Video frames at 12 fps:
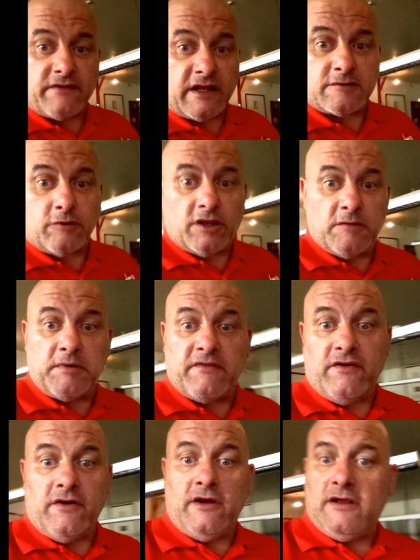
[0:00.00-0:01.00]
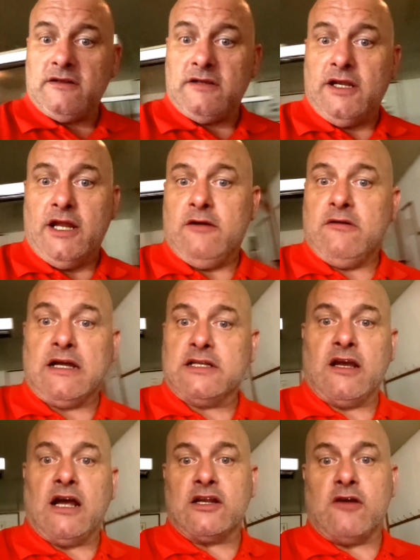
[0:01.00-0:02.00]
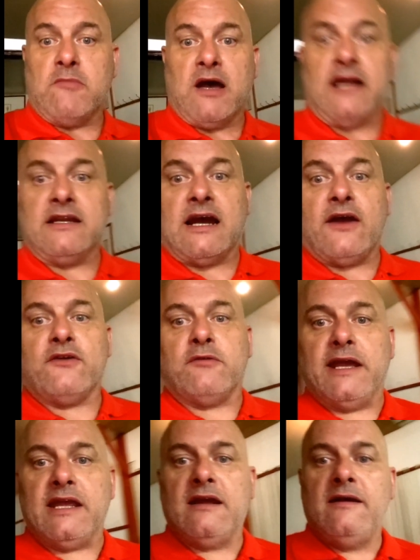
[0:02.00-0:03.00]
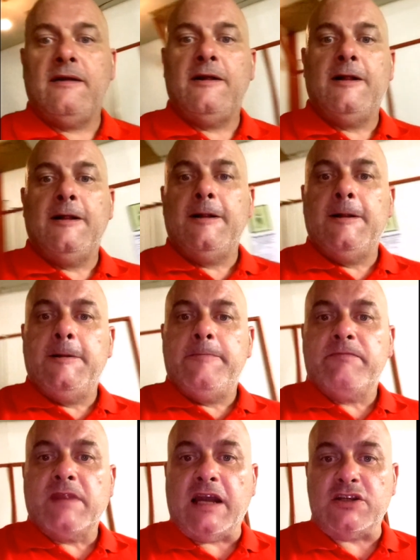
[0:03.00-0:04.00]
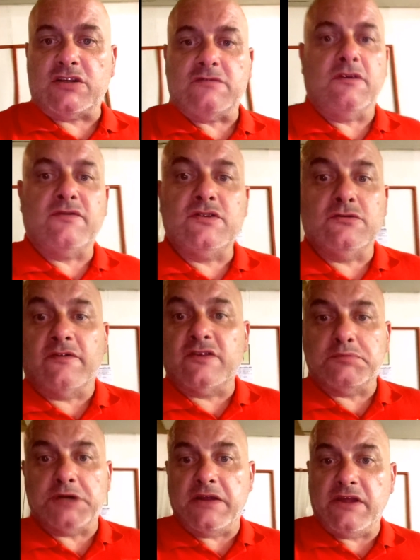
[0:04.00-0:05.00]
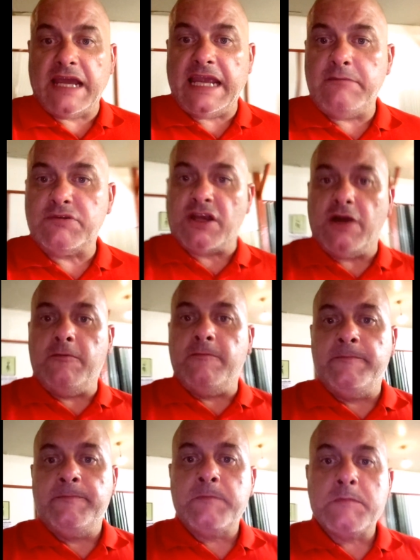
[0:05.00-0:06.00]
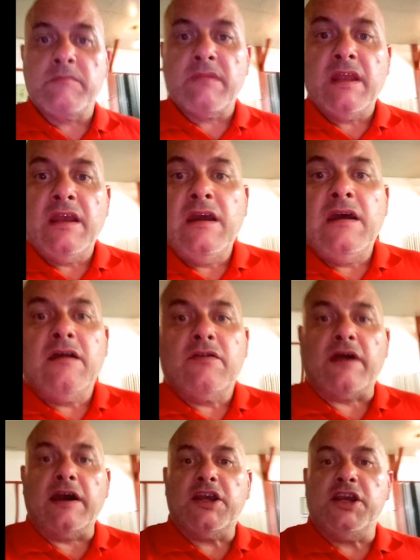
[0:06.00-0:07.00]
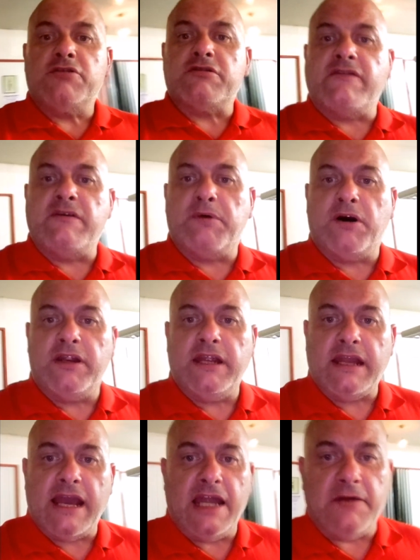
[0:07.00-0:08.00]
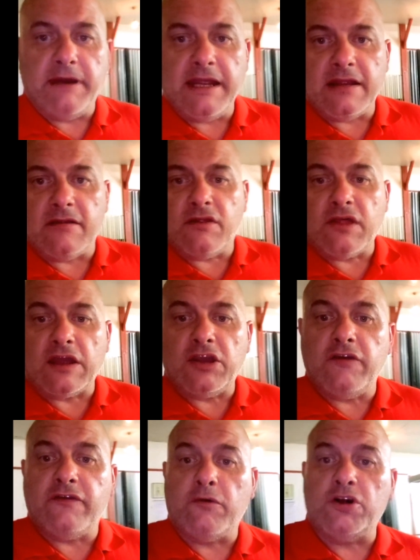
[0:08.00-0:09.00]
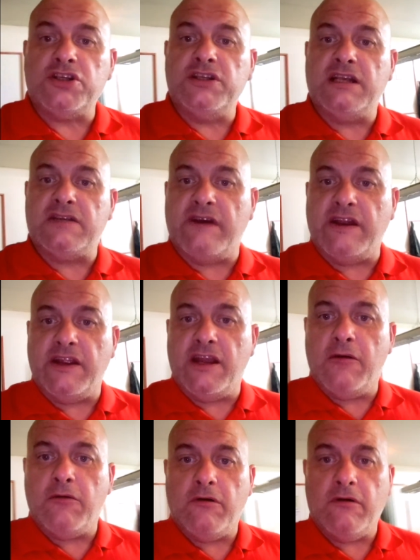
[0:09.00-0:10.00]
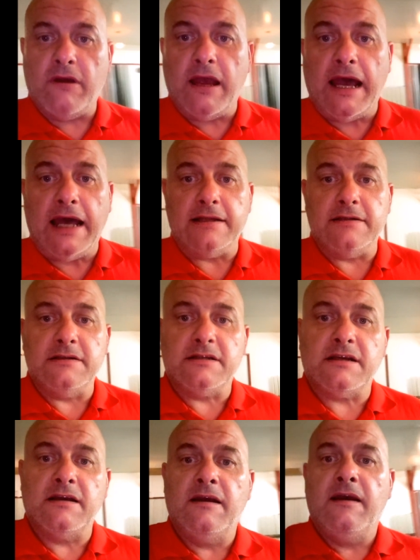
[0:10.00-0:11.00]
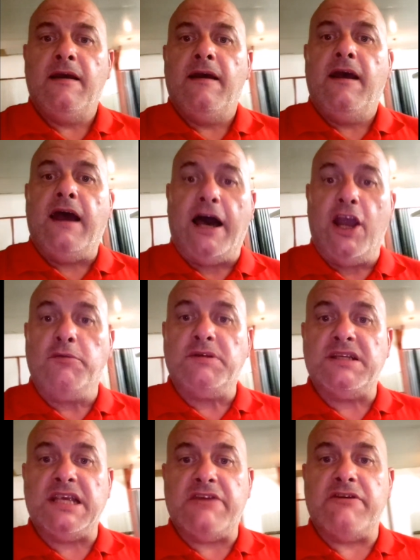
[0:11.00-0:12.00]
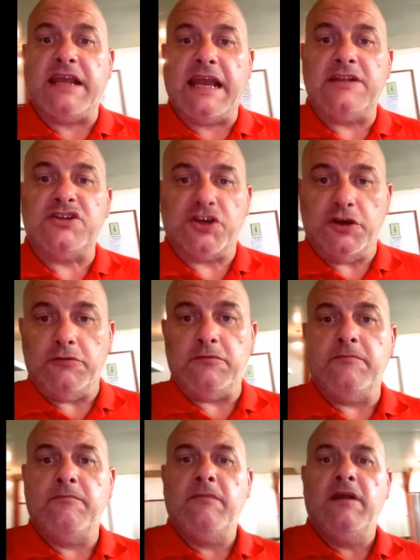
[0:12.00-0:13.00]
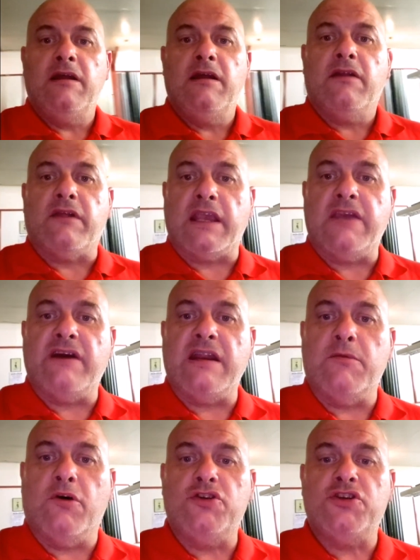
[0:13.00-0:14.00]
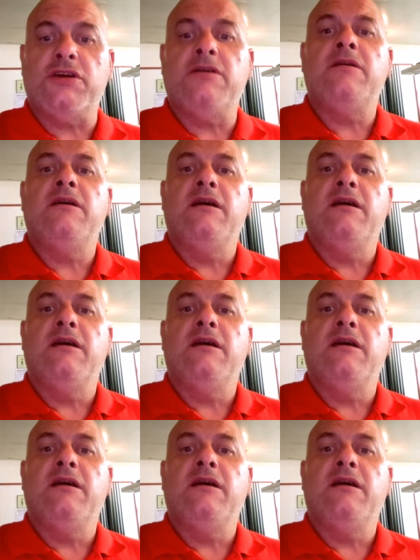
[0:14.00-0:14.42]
if that's what you prefer. You know, I don't mind either way. I just love to play the game. So thank you to everybody anyway, and thank you for watching this video, and I hope to see you again soon. Thank you very much.